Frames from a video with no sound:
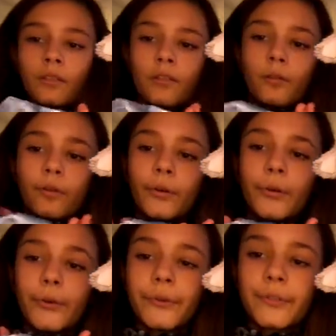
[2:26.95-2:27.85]
little
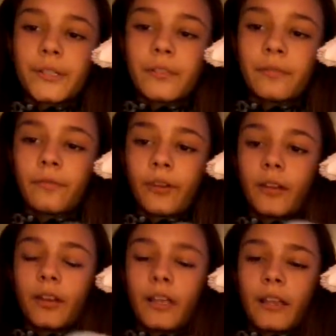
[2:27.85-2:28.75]
holes for
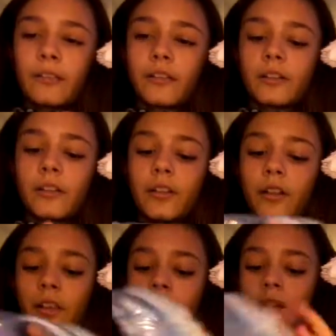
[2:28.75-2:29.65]
her antlers and
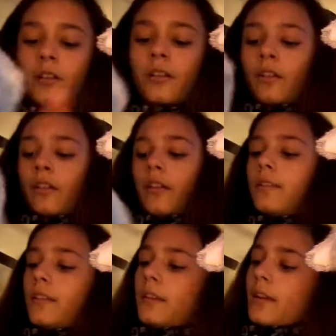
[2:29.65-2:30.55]
her ear,
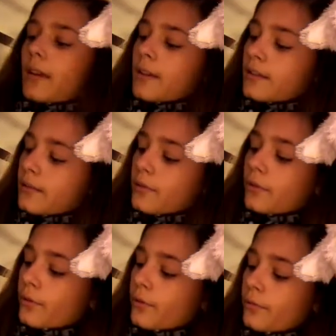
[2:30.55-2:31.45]
and then it has a
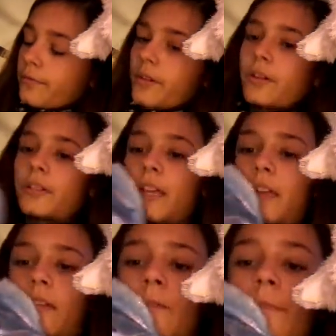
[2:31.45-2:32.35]
little hole for her
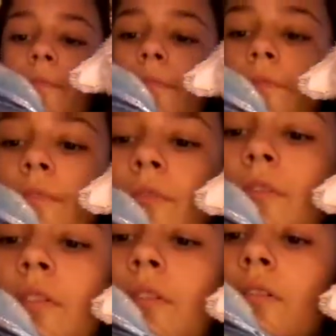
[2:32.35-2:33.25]
tail
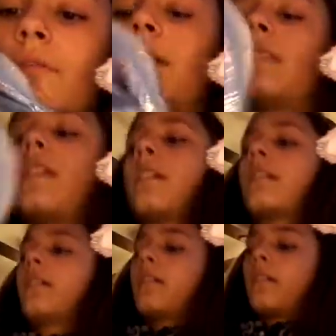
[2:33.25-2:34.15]
right
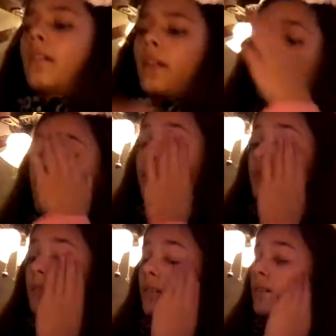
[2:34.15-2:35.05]
there,
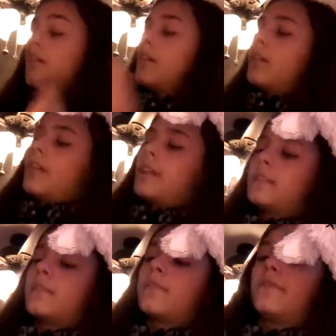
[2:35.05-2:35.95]
and
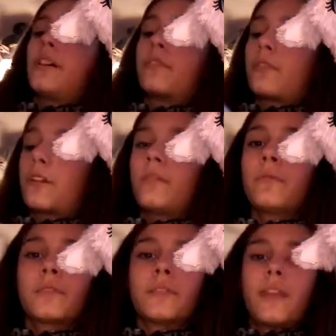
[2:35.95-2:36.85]
it's
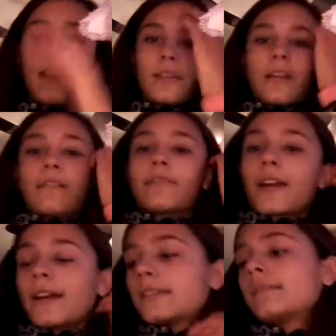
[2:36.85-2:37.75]
Velcro. And I
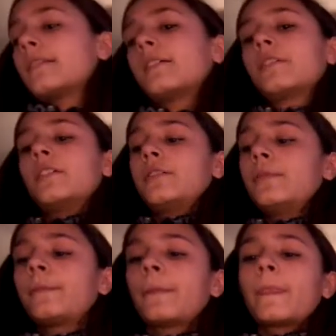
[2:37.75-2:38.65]
forgot to tell
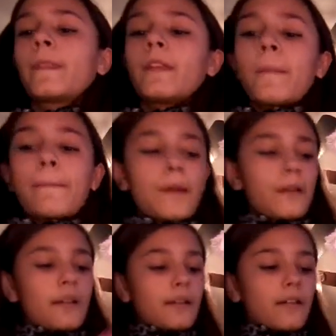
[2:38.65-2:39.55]
you,
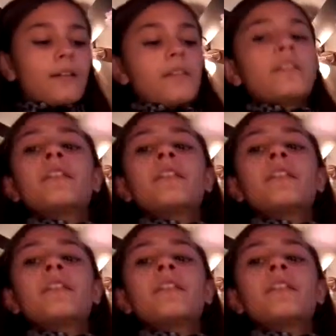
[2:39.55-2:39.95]
but on